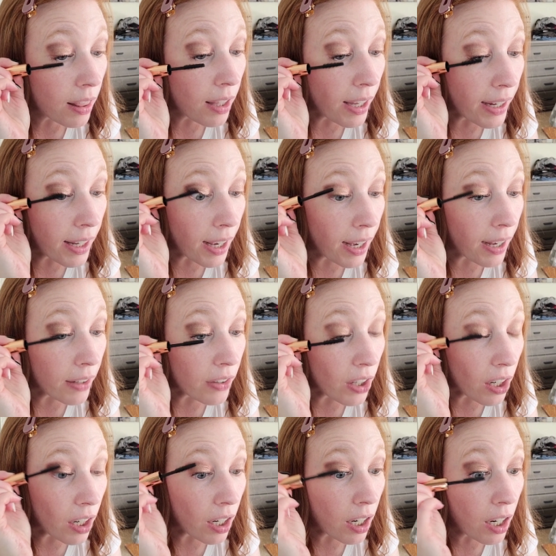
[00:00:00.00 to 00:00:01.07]
like on
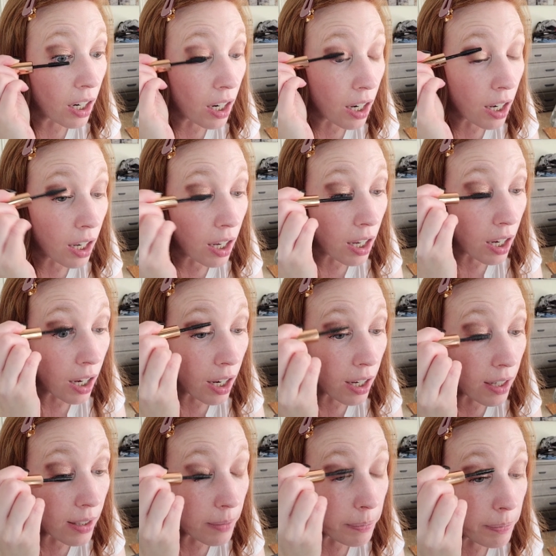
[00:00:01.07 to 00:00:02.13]
your
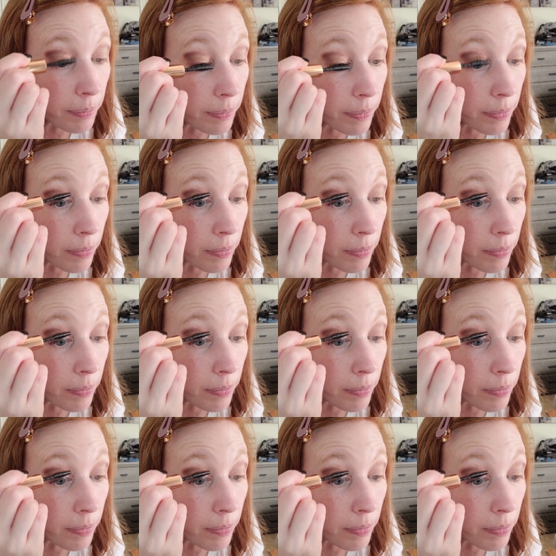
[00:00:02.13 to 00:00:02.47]
um,